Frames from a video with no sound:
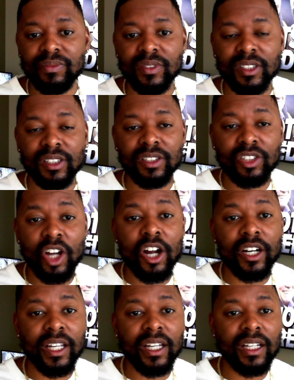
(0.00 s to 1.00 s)

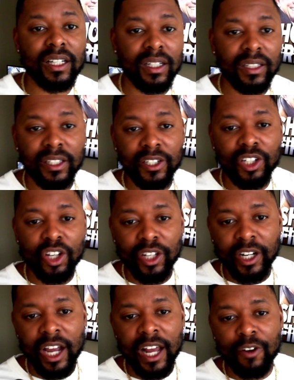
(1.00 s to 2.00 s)
Starting, they're
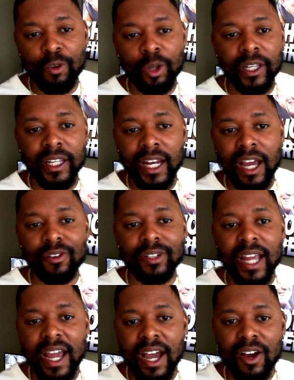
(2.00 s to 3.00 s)
kind of rolling it out
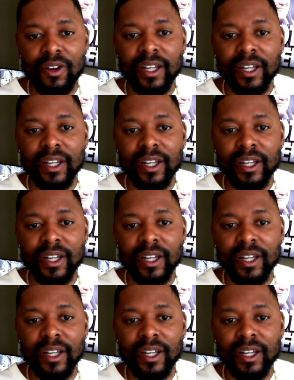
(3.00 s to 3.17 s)
now,